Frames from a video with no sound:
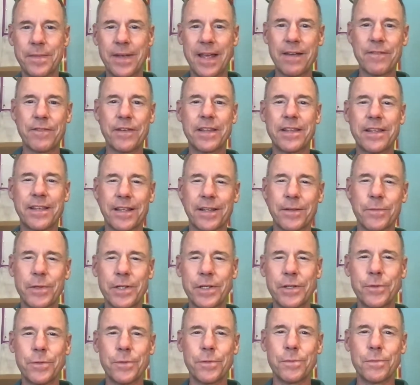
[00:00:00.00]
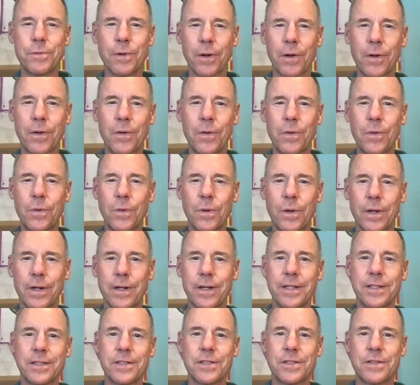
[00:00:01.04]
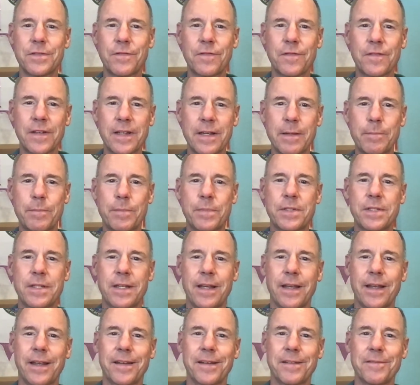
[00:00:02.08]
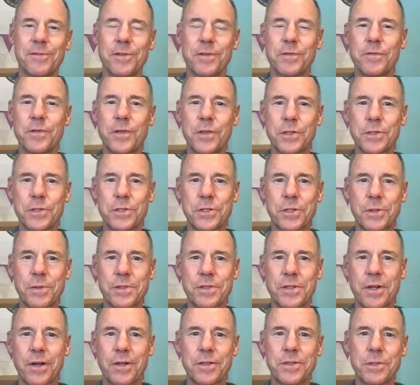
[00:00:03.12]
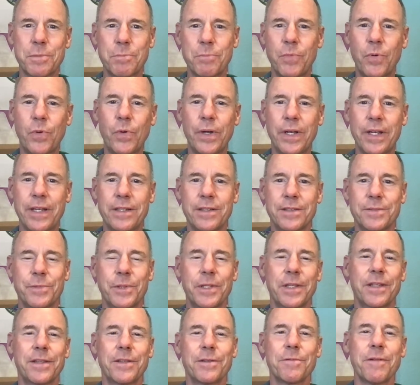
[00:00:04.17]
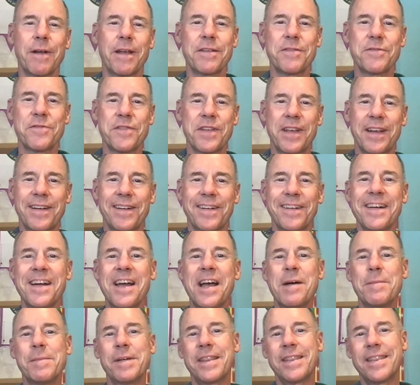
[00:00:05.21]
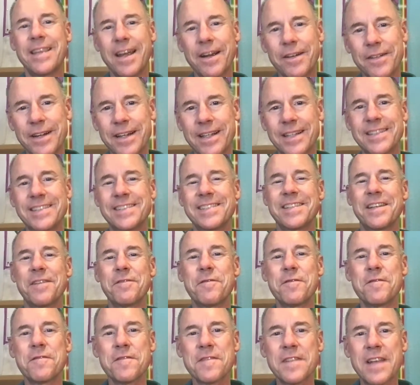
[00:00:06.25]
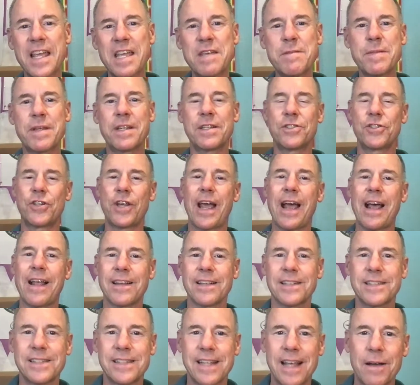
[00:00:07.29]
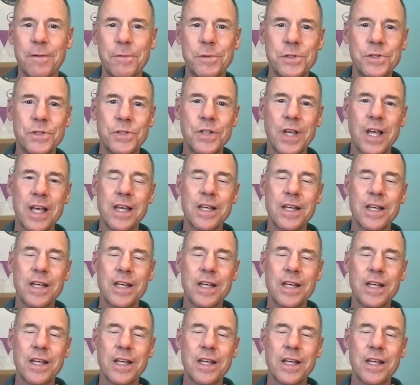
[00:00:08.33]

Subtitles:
everything when you record is flipped and reversed, so it's hard to point with the right finger. But there it is, the flaming chalice that was